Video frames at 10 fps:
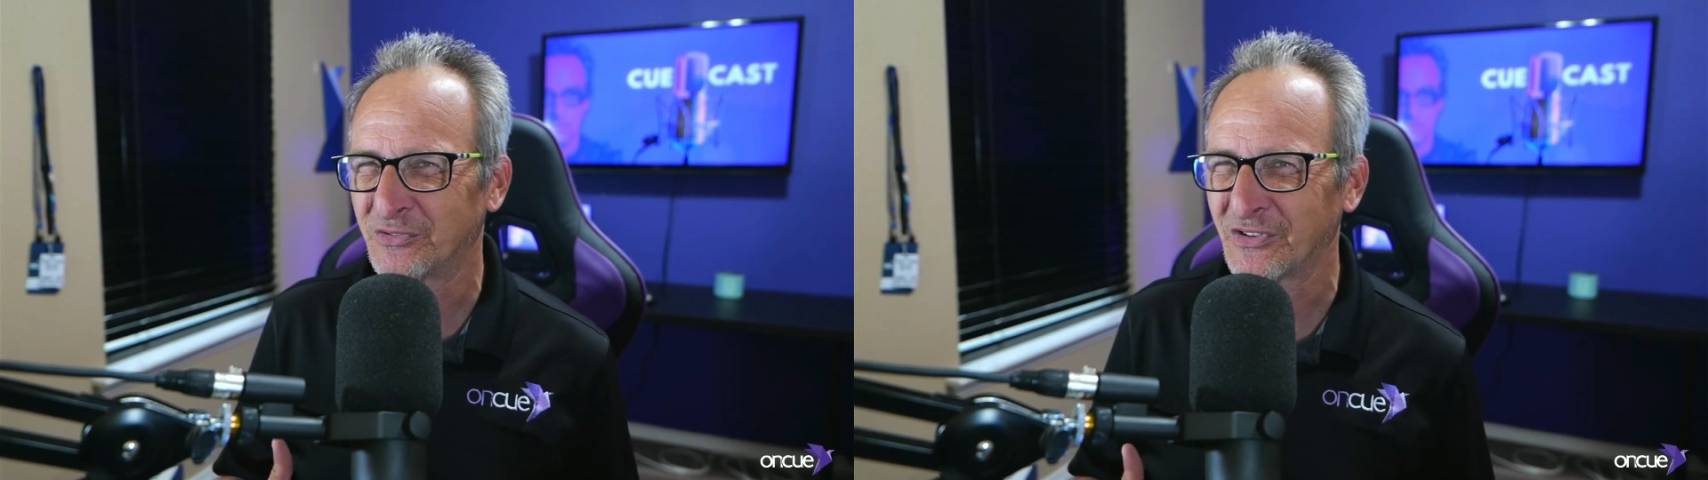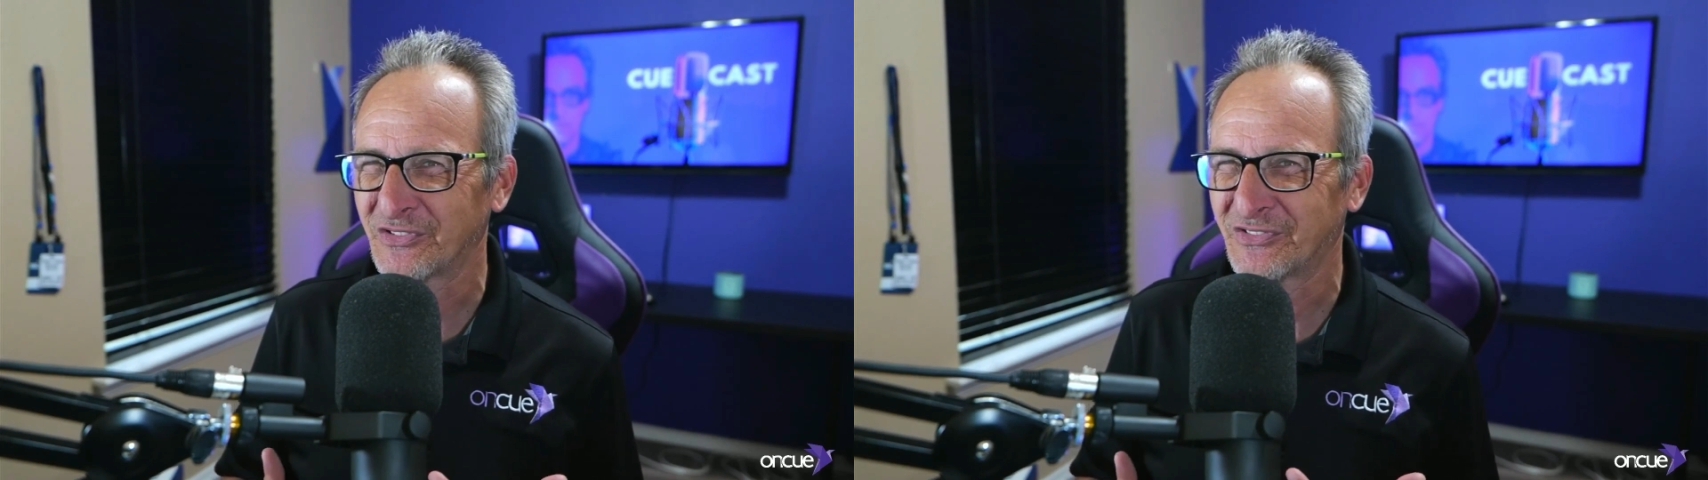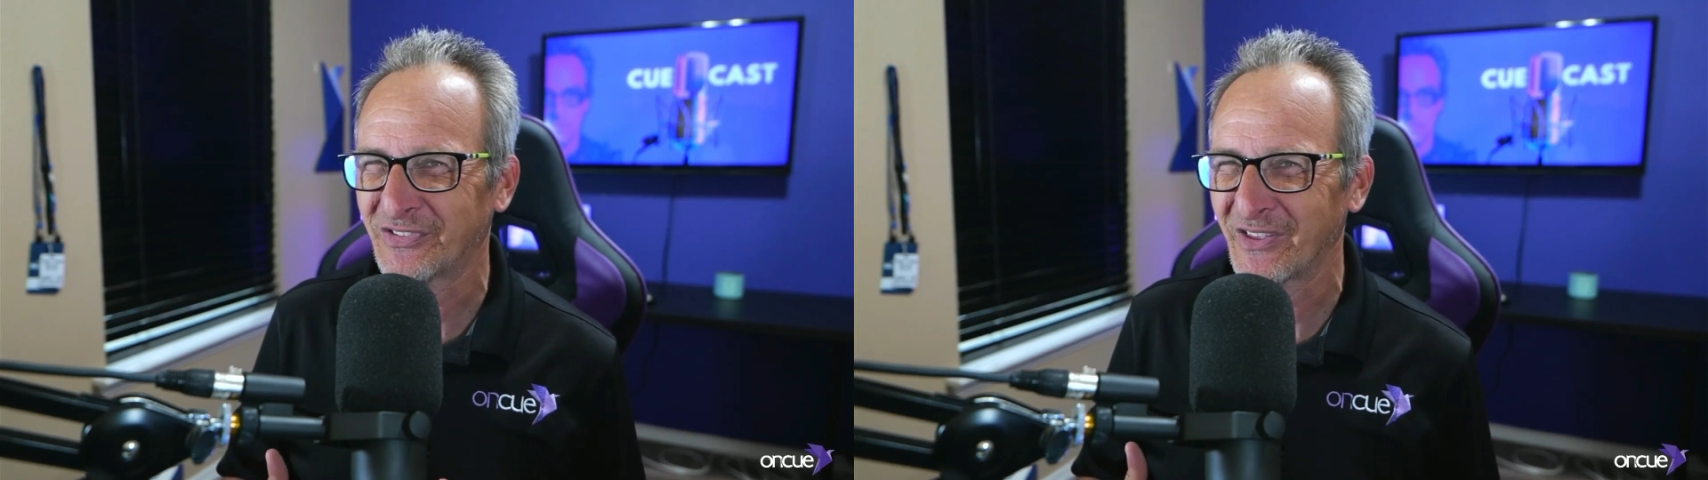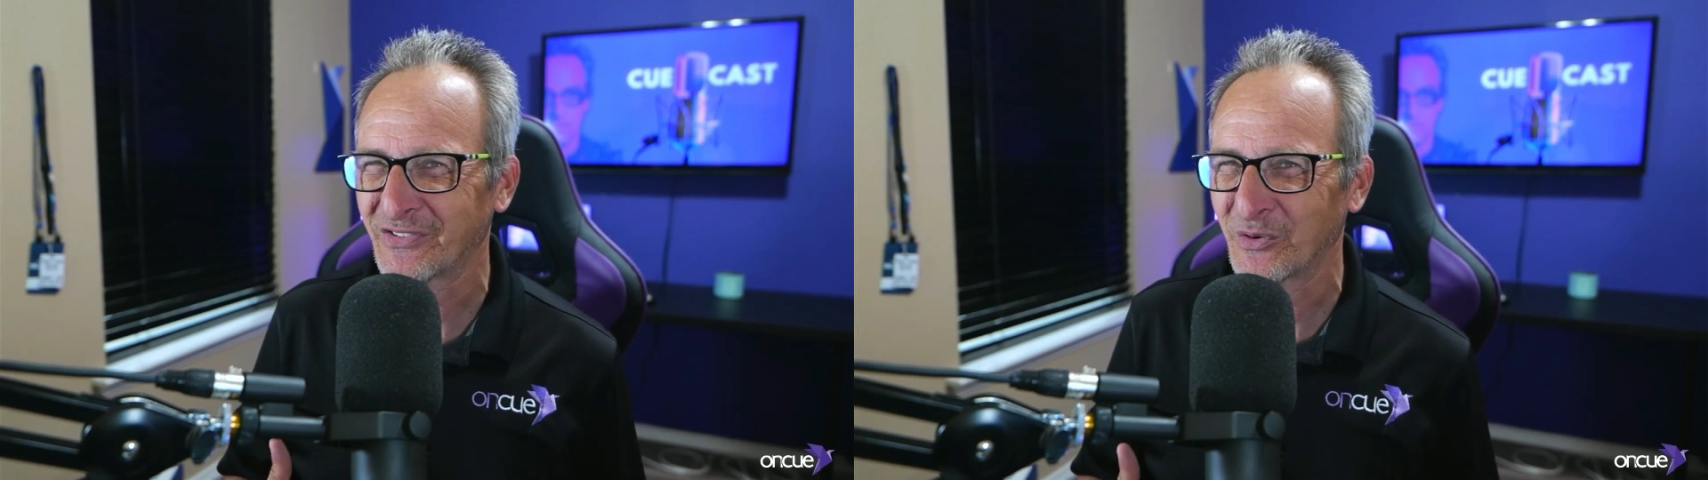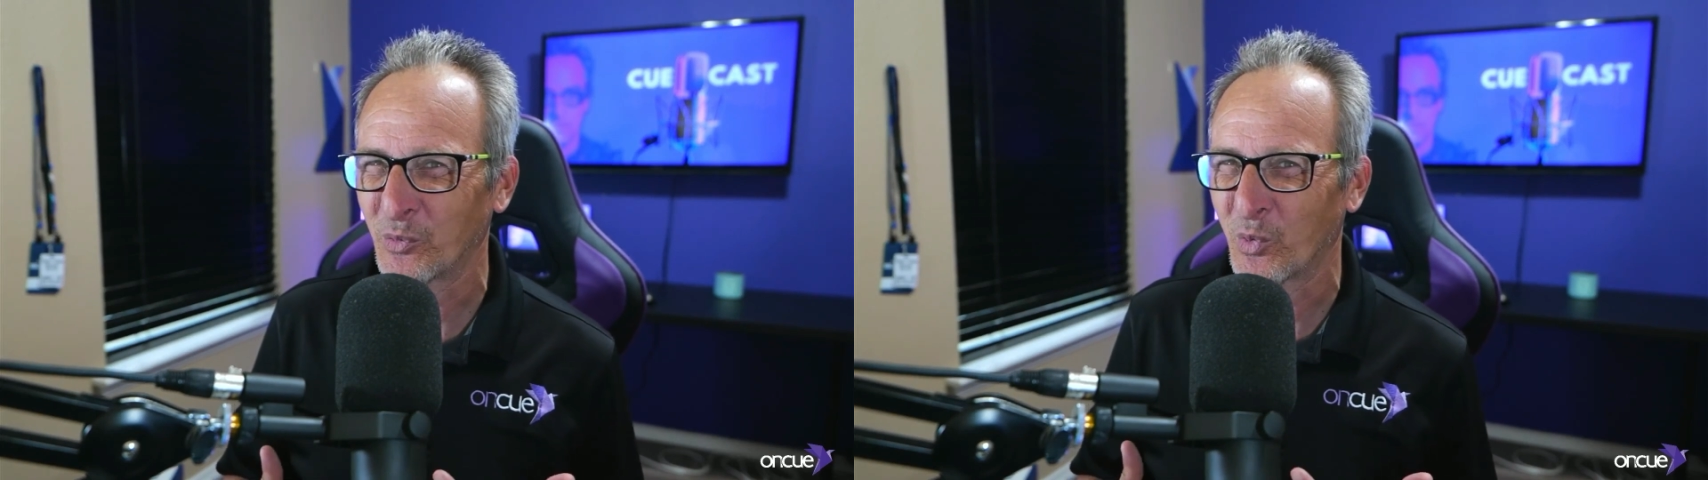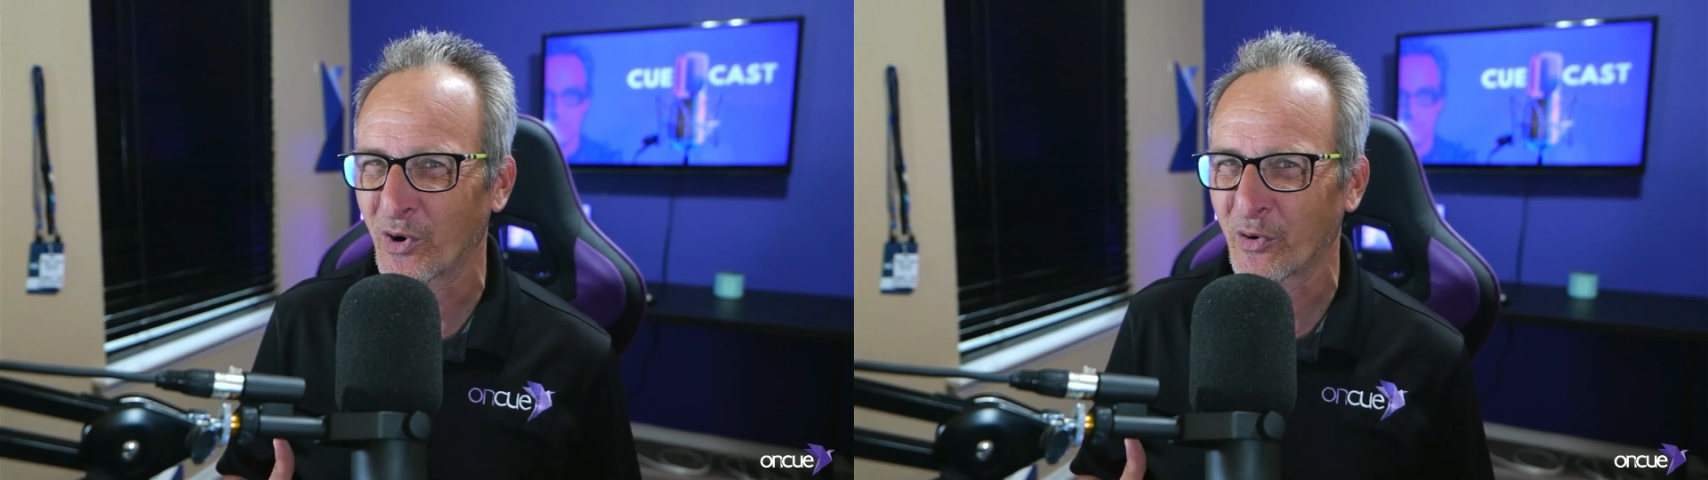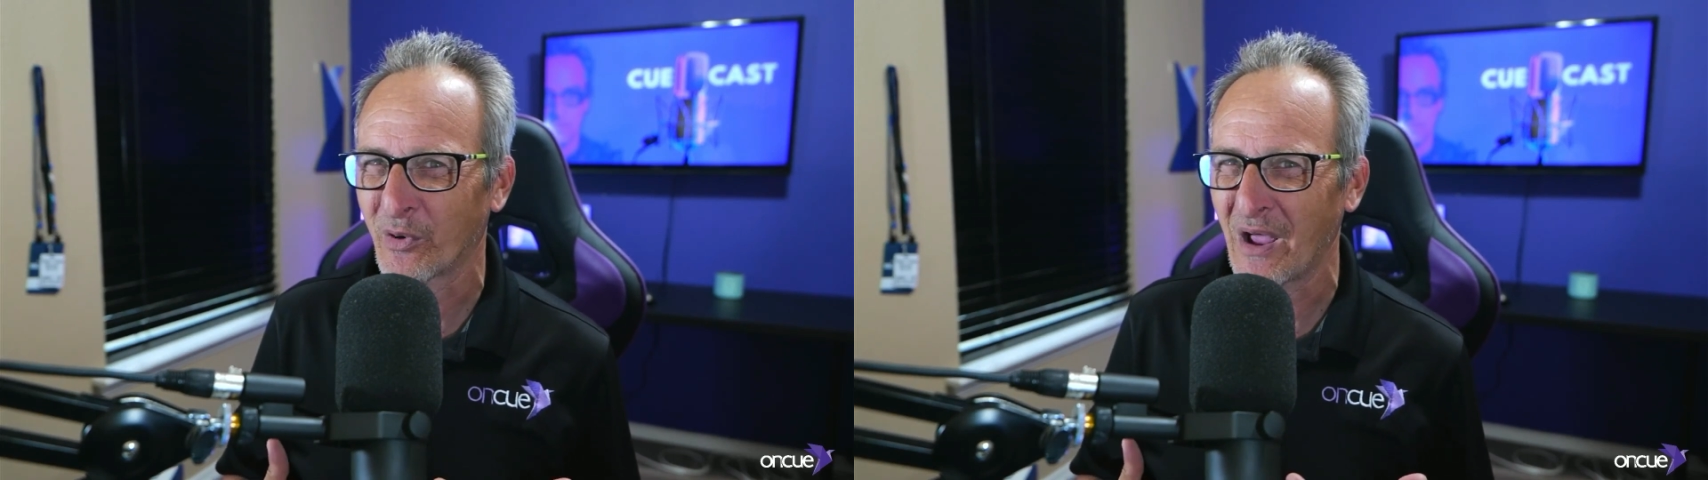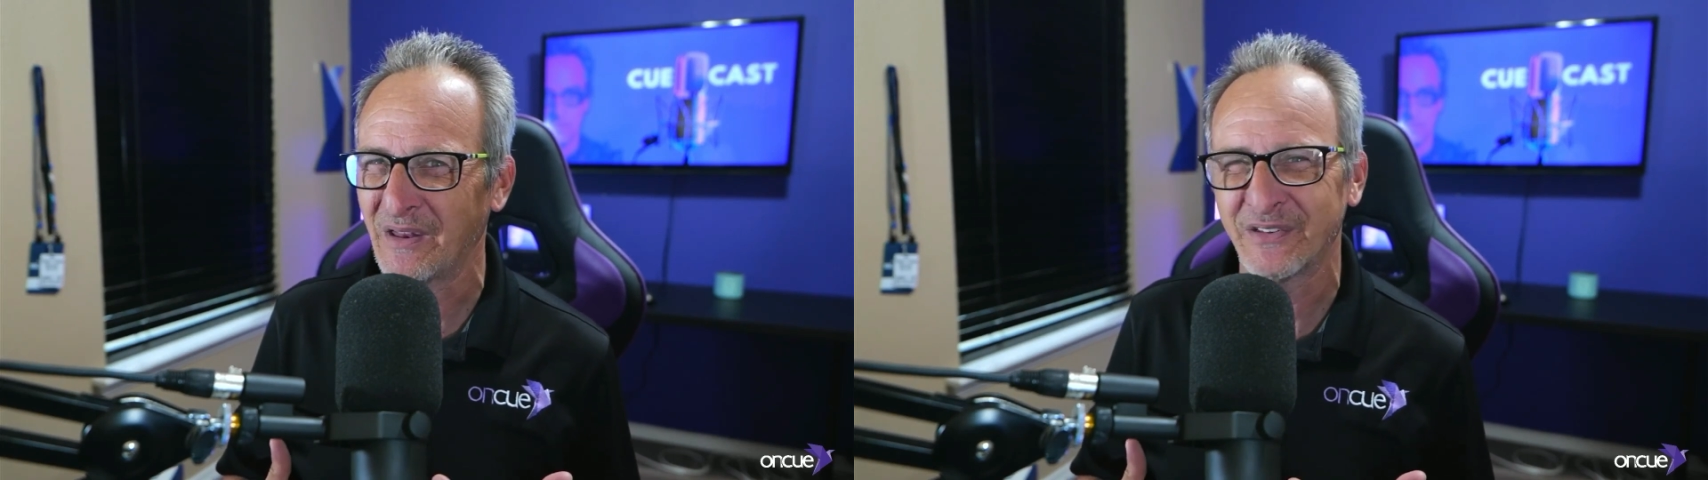just doesn't work right.